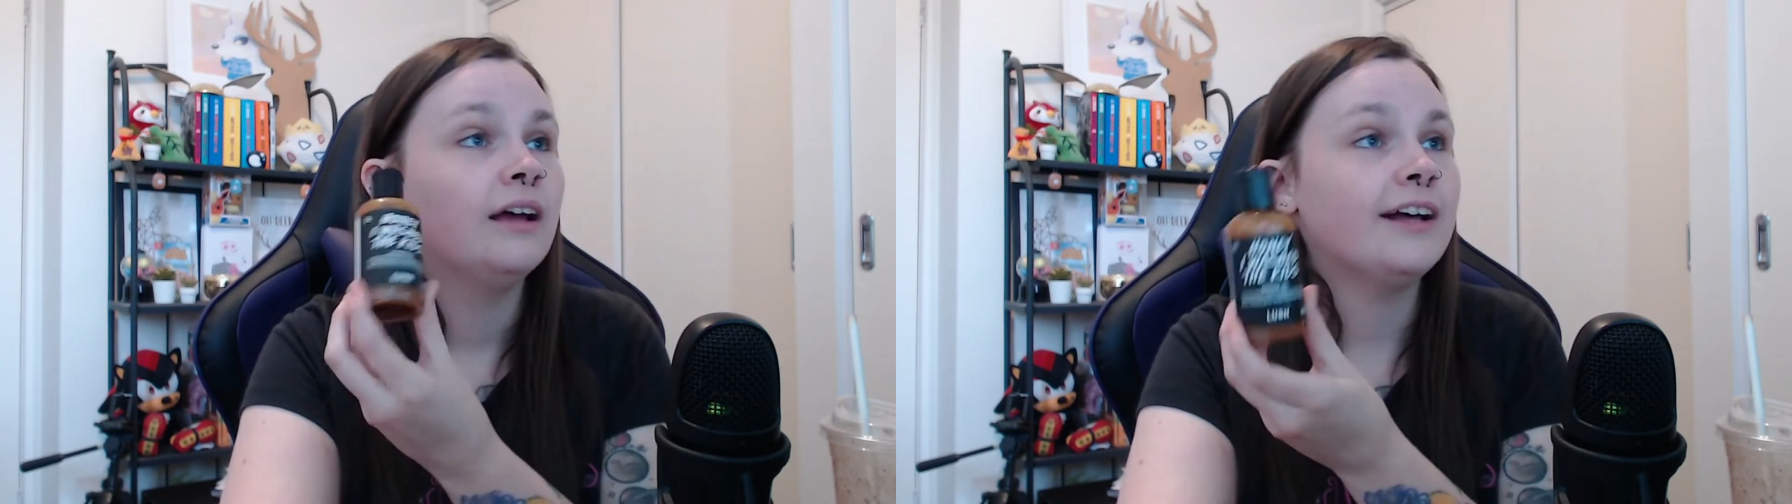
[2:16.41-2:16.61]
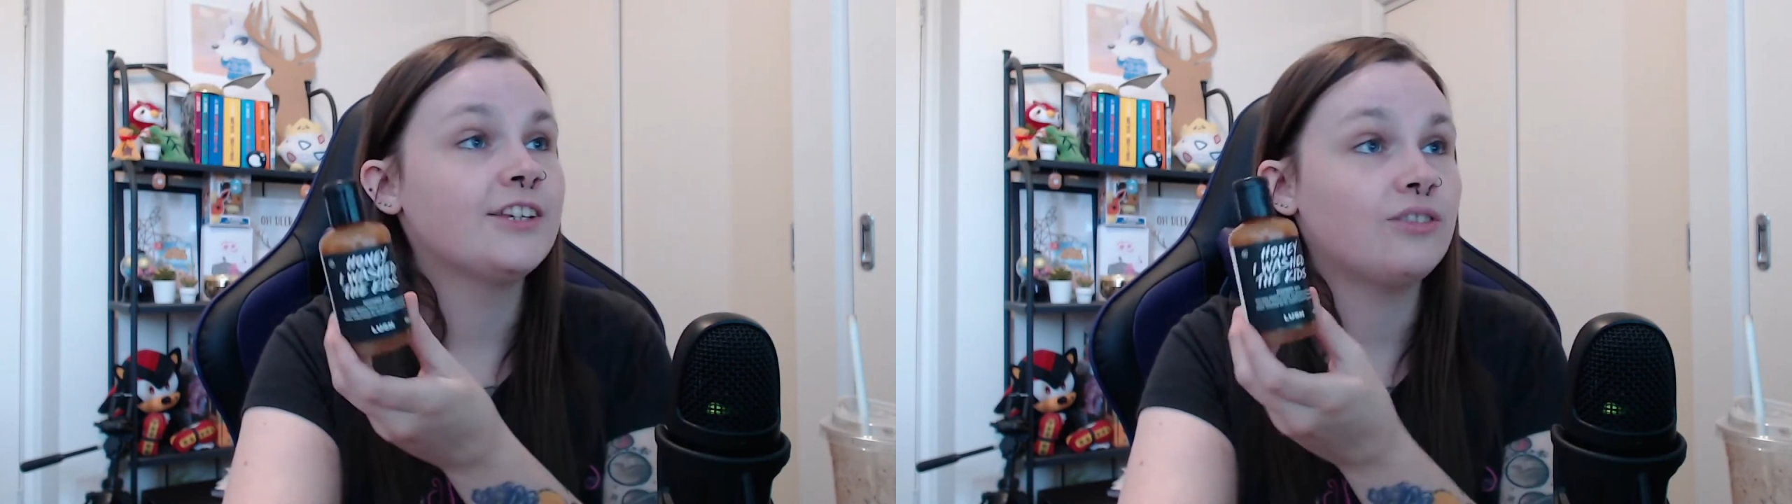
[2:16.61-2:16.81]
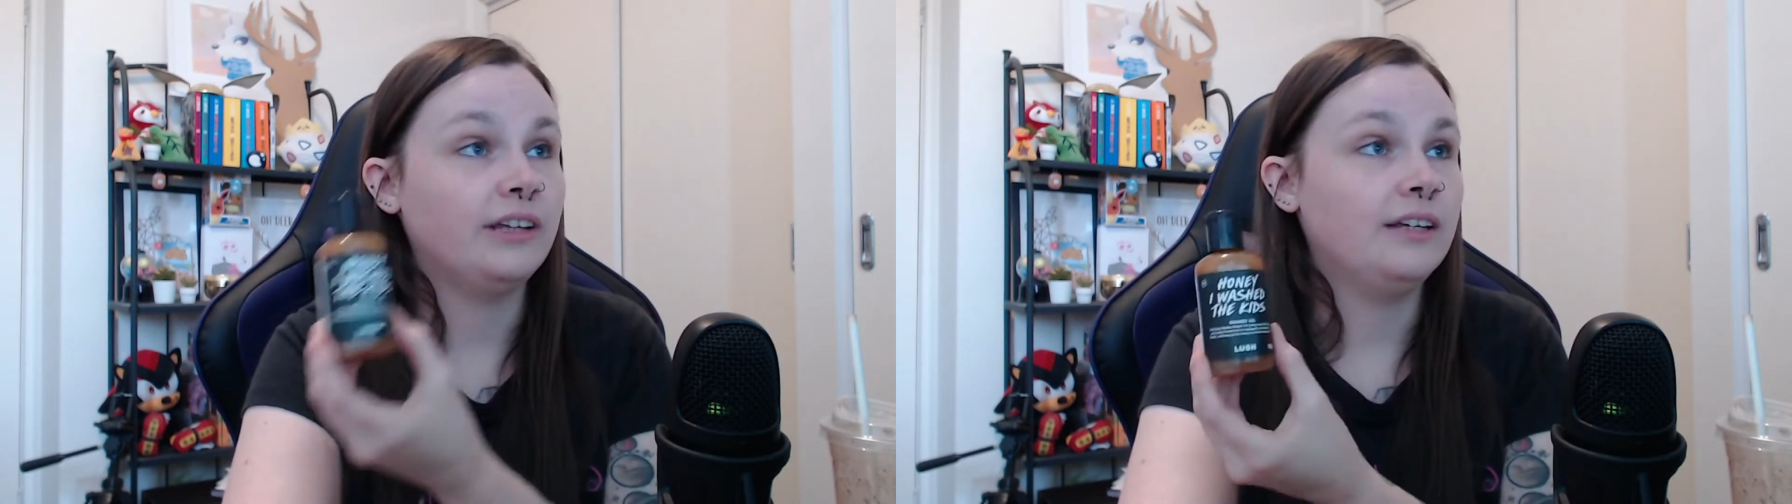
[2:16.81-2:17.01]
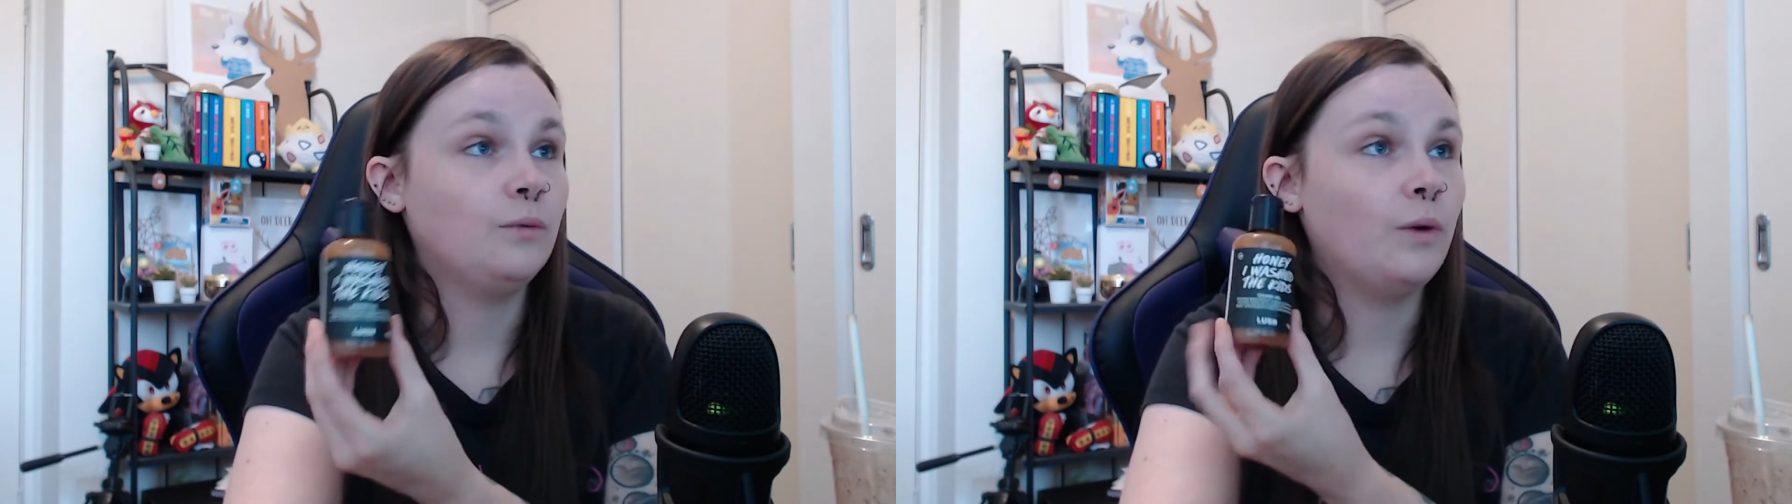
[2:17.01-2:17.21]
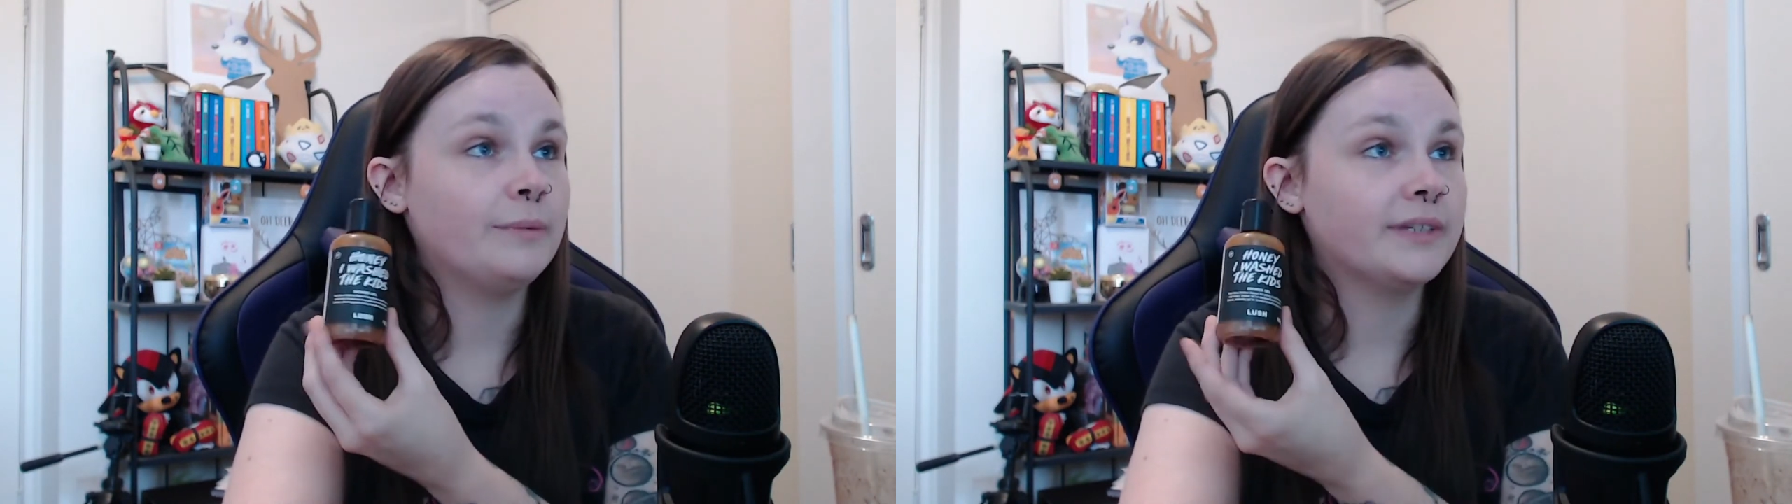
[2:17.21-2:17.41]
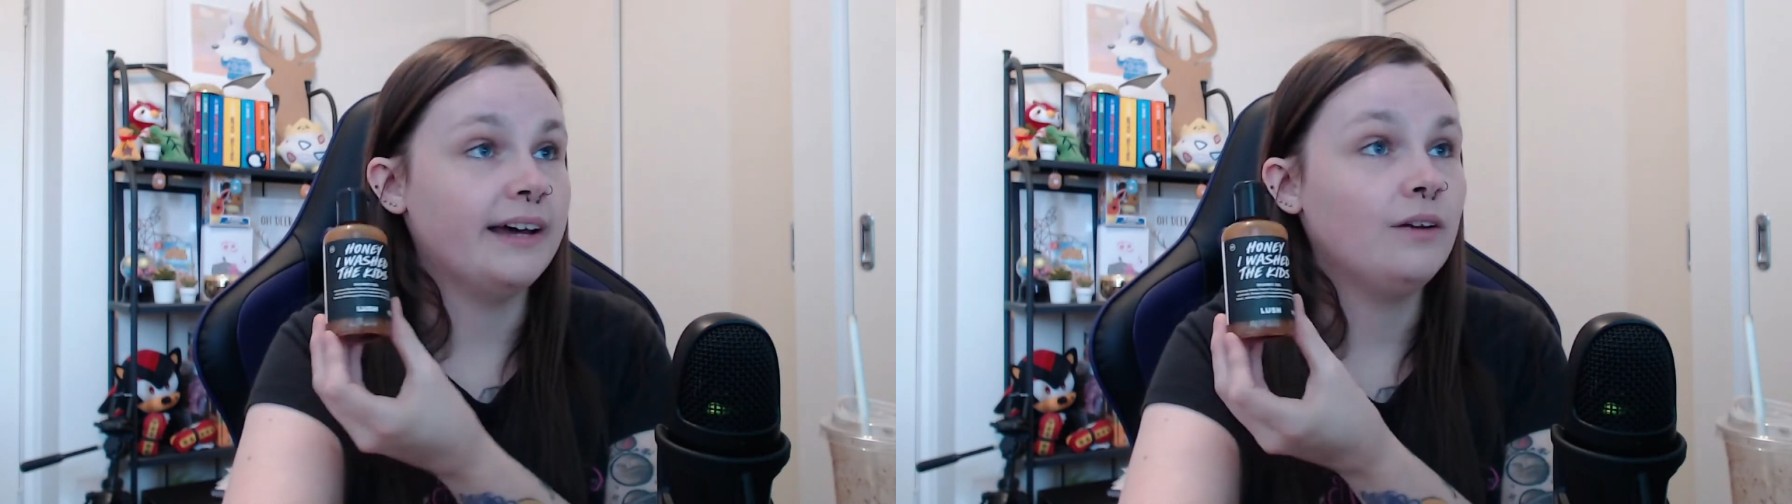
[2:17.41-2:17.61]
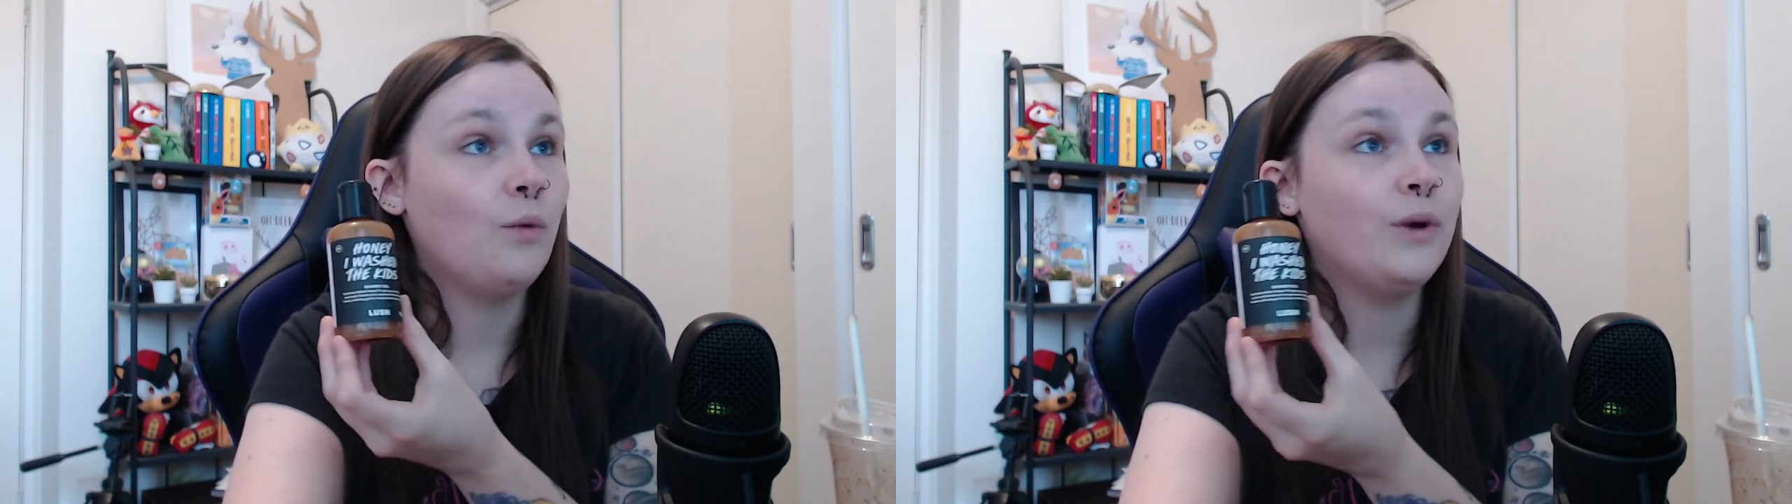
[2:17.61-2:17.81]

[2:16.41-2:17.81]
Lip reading: Australian website,